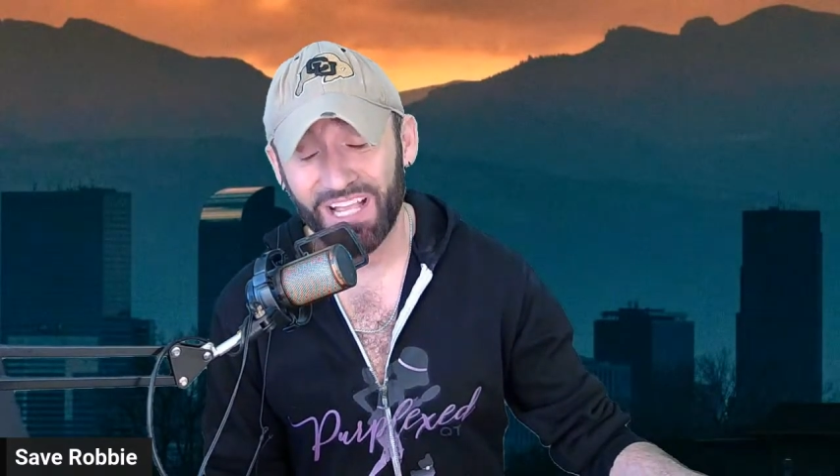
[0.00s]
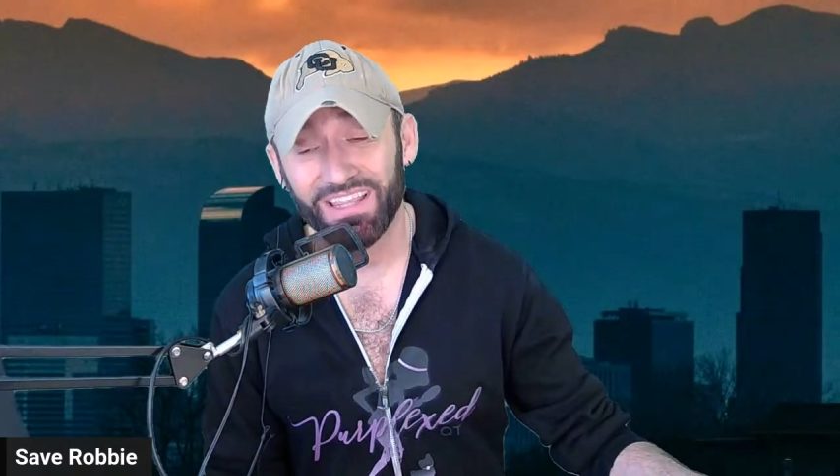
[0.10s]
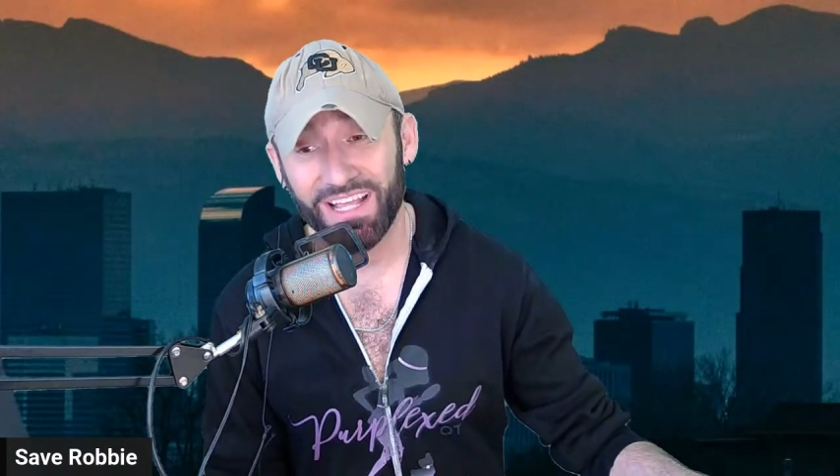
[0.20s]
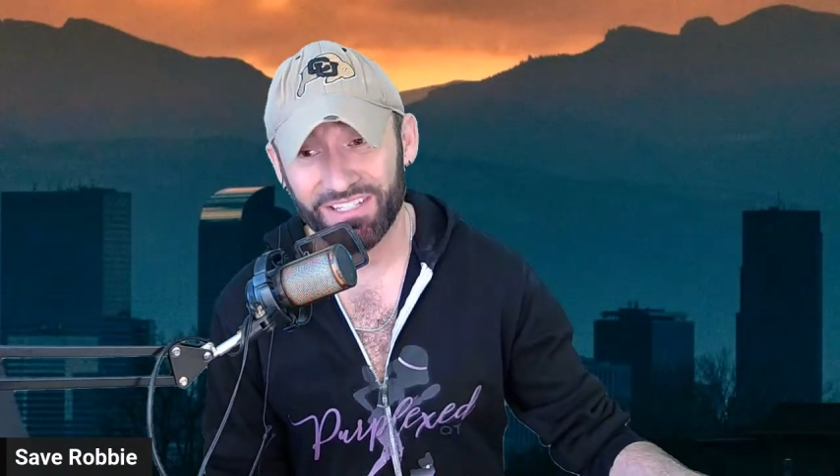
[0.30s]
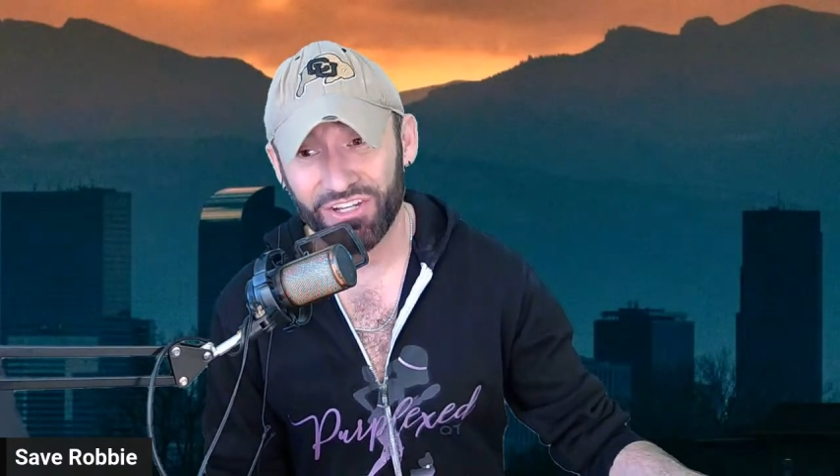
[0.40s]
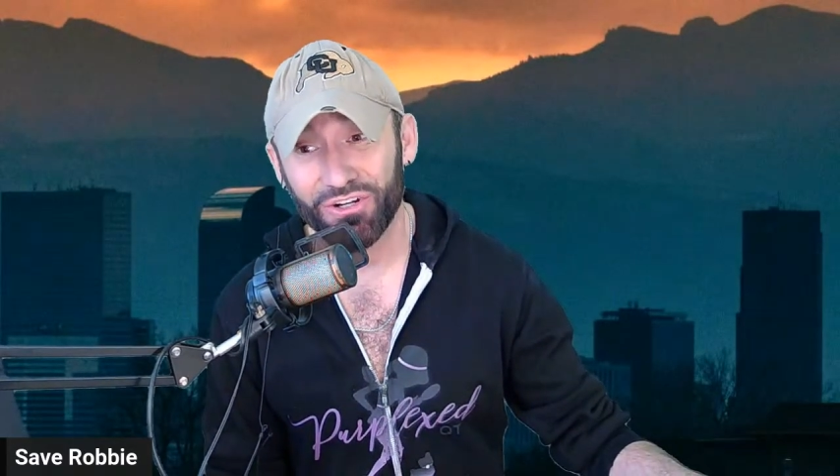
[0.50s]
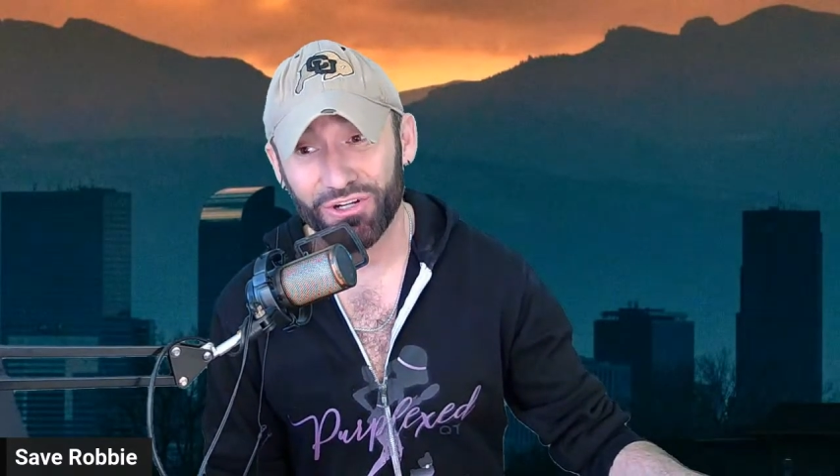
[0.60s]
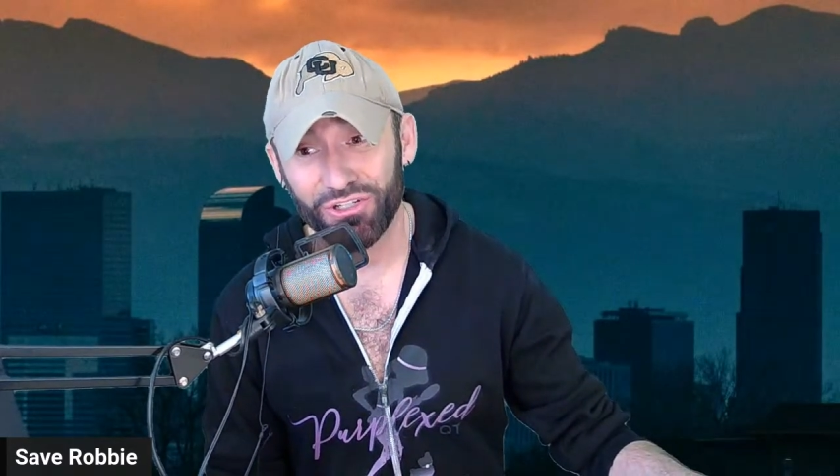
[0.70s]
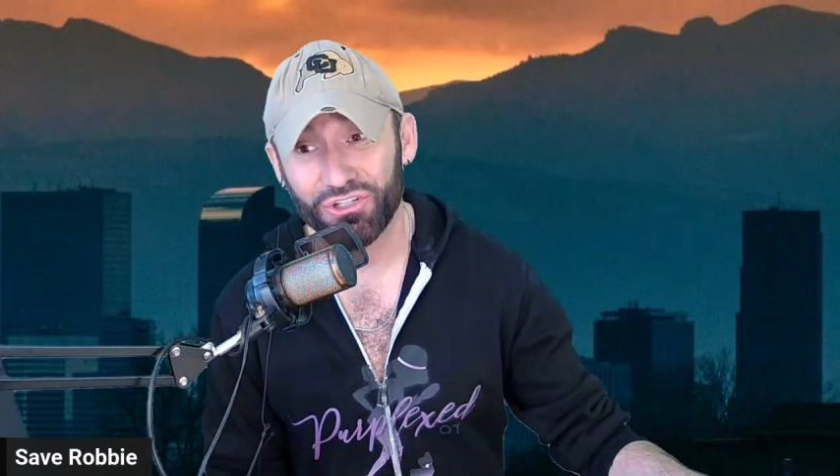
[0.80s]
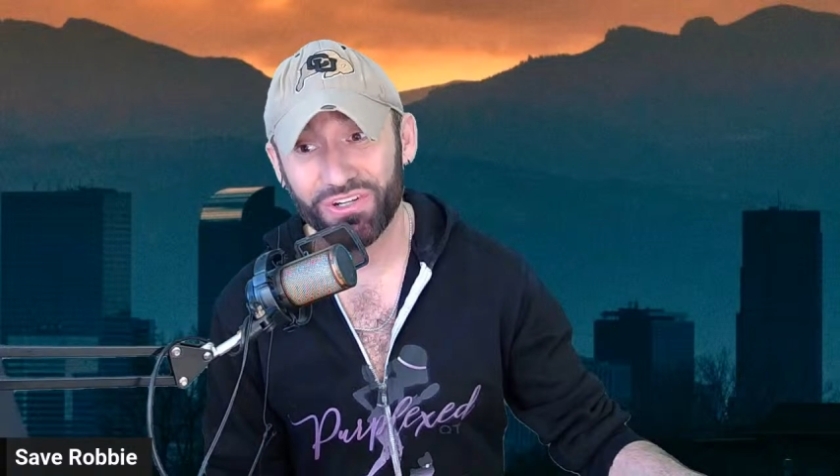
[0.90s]
That's going to
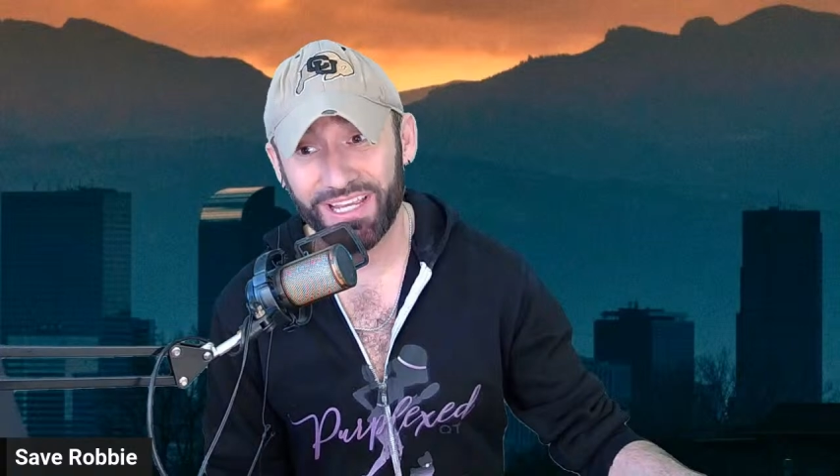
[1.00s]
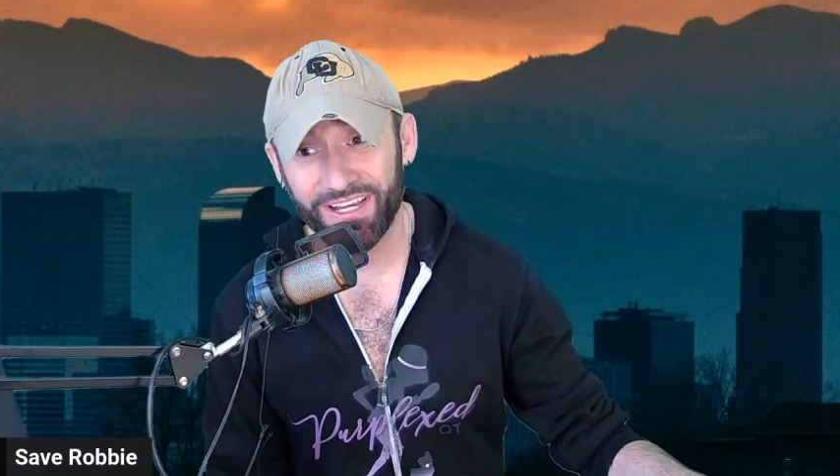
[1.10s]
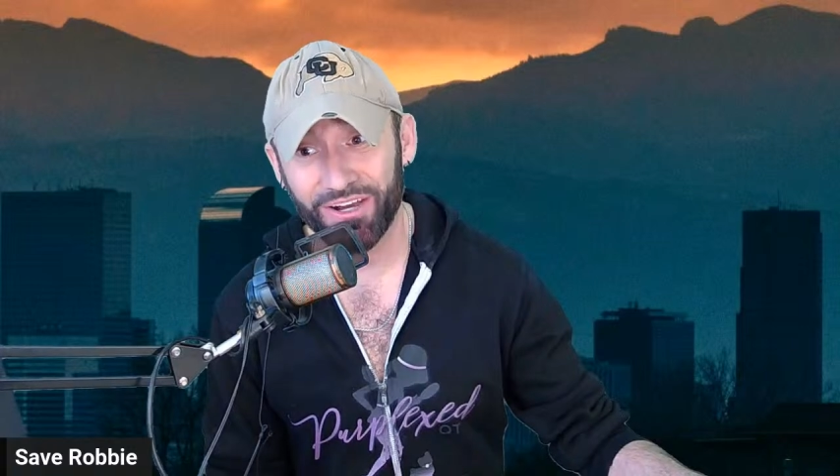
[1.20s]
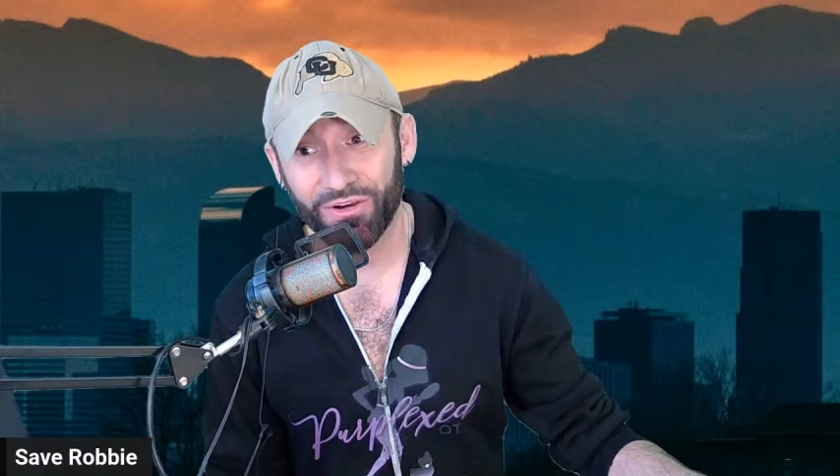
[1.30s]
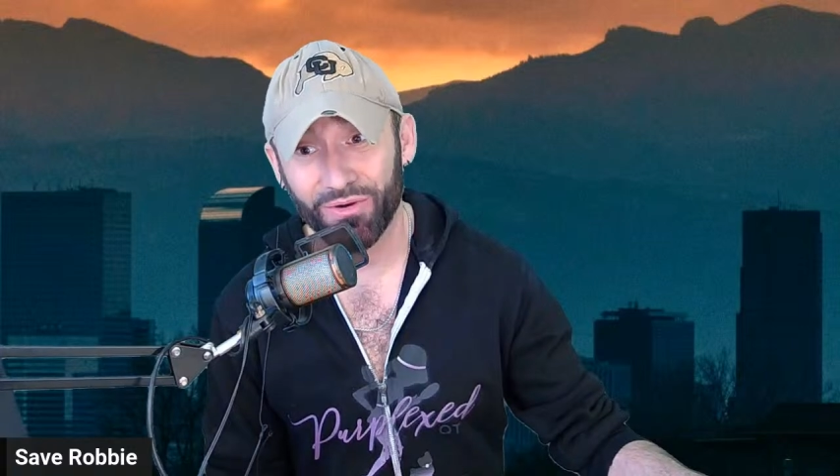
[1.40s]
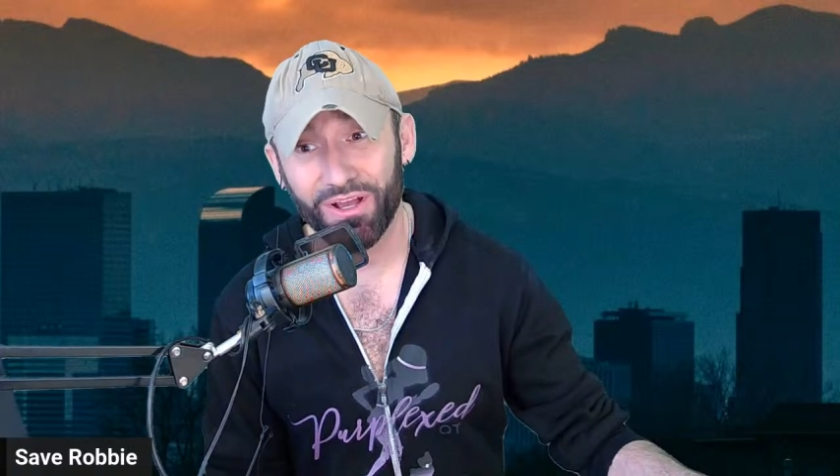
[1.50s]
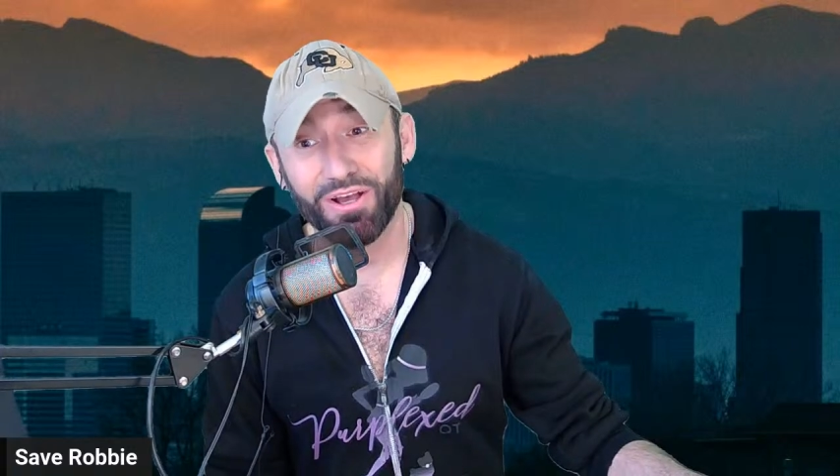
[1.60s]
hurt your ego,